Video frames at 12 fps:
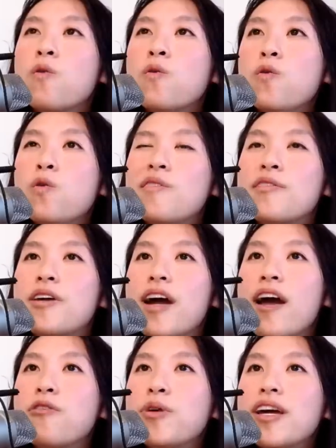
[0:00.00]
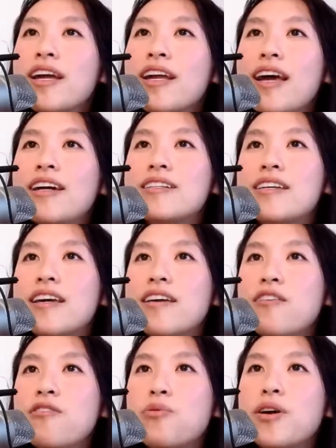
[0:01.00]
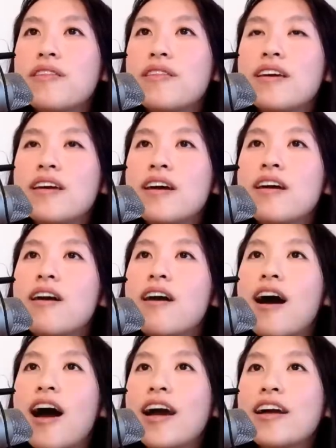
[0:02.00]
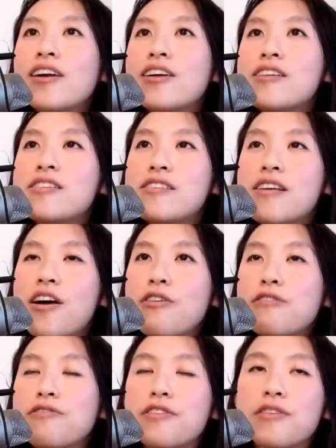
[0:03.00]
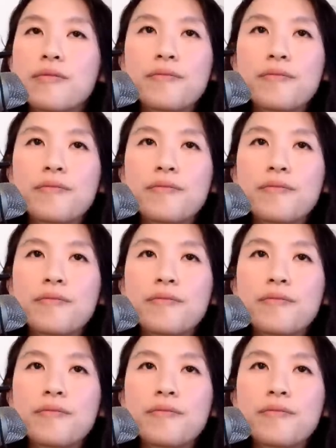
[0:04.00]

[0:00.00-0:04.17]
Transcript: Whew. And we connect in with the higher self,